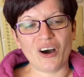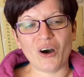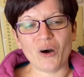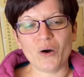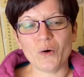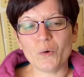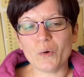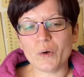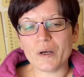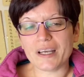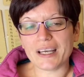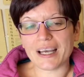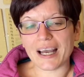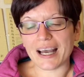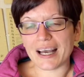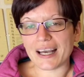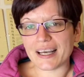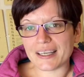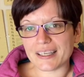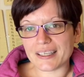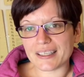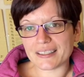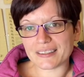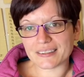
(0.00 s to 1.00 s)

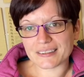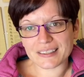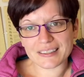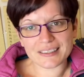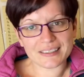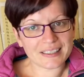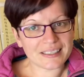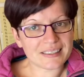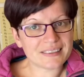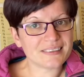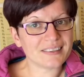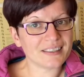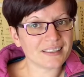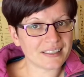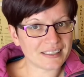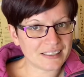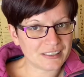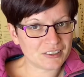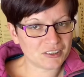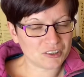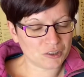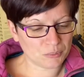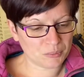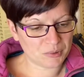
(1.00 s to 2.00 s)
okay as a litter
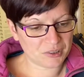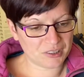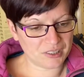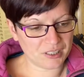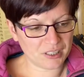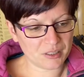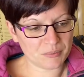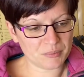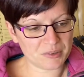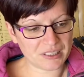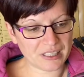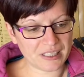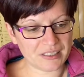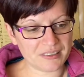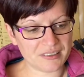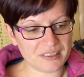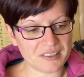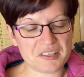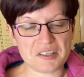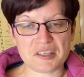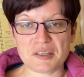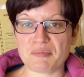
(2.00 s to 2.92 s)
in some circumstances.